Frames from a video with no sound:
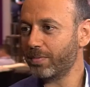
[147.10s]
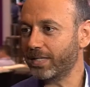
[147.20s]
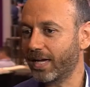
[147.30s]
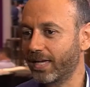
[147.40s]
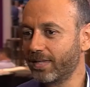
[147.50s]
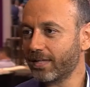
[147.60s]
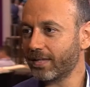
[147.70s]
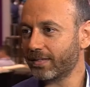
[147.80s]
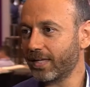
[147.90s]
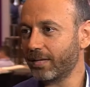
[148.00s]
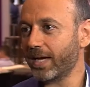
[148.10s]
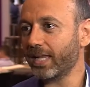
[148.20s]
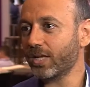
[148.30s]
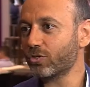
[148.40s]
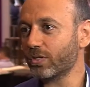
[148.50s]
but I think that by
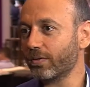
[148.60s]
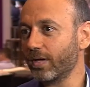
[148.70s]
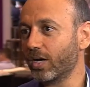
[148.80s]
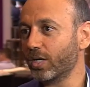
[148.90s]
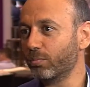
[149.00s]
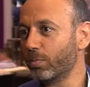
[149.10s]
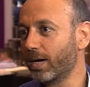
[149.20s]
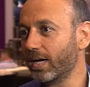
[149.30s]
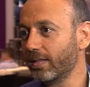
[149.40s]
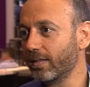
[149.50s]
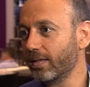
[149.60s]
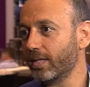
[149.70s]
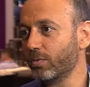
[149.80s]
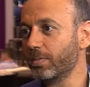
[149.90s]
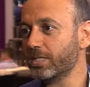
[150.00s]
nature they are mobile,
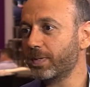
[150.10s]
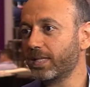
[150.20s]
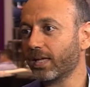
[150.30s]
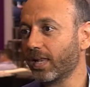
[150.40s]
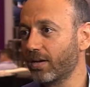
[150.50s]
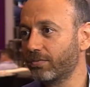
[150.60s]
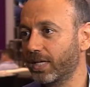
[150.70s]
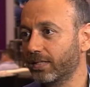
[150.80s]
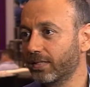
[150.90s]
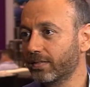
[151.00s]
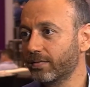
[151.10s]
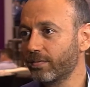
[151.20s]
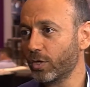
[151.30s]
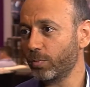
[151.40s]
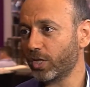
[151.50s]
they will be spitting a lot of data,
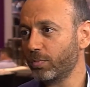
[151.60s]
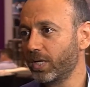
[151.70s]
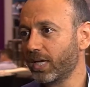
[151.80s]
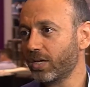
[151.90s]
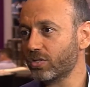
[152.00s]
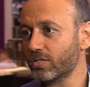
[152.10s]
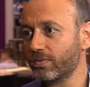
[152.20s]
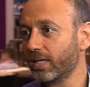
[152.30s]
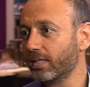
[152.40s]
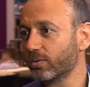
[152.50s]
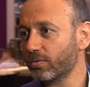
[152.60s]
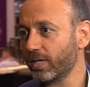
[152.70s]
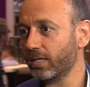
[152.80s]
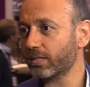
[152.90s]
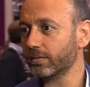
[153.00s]
there will be communications vehicle to
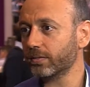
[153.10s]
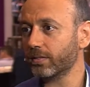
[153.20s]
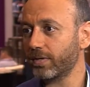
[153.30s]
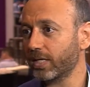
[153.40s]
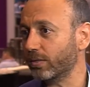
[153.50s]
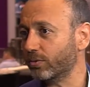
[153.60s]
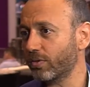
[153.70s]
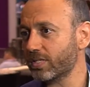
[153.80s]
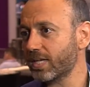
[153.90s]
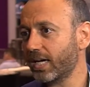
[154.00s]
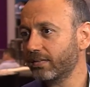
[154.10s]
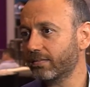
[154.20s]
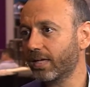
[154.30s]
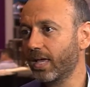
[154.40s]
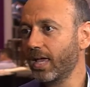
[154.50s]
vehicle and vehicle to the
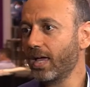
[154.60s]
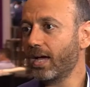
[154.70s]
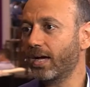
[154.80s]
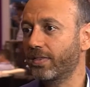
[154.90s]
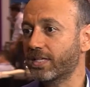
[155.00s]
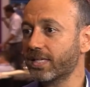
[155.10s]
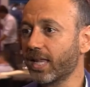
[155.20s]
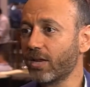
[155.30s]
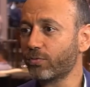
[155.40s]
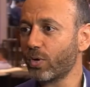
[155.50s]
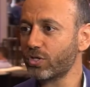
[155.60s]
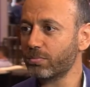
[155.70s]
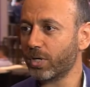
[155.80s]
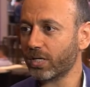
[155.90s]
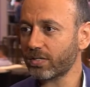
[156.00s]
site. There's still a lot of
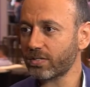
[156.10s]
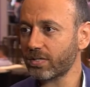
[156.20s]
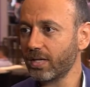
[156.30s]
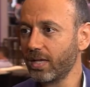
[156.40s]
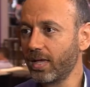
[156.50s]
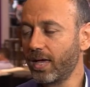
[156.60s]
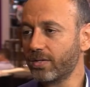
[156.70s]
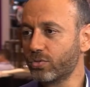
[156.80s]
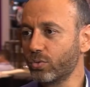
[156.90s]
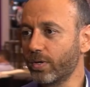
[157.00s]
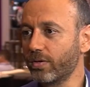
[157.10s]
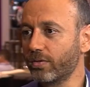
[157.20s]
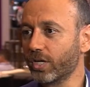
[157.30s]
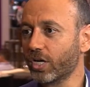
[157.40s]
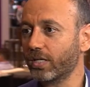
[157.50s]
question marks as to
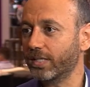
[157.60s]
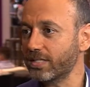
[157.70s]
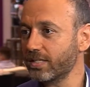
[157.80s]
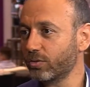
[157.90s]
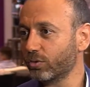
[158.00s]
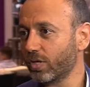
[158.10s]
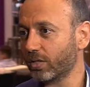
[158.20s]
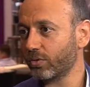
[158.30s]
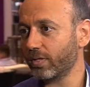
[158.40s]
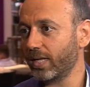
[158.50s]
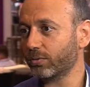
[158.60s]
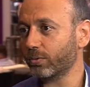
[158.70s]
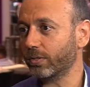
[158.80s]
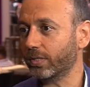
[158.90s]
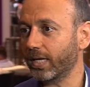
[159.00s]
whether the car does need to talk to the
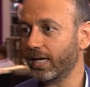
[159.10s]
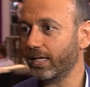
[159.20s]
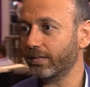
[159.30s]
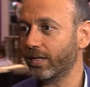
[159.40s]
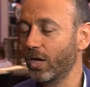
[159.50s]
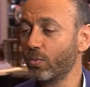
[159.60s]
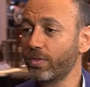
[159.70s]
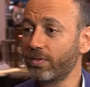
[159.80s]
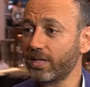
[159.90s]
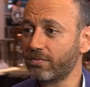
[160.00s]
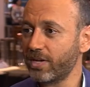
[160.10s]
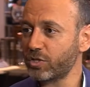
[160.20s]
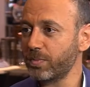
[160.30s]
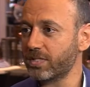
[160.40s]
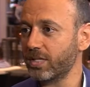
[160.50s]
network and whether the
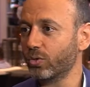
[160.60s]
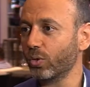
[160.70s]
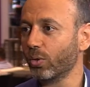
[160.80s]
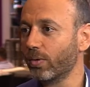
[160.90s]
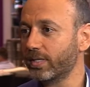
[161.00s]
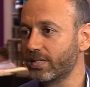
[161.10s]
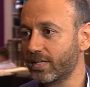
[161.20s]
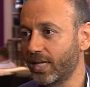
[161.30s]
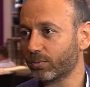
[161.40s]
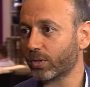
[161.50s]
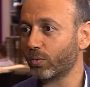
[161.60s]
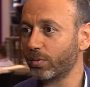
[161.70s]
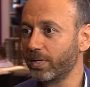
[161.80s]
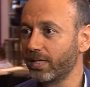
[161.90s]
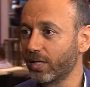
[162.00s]
investments into a low latency network
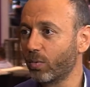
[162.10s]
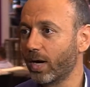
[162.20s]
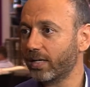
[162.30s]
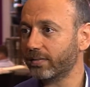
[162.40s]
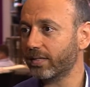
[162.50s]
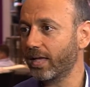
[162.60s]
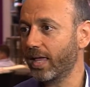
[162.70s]
will be required.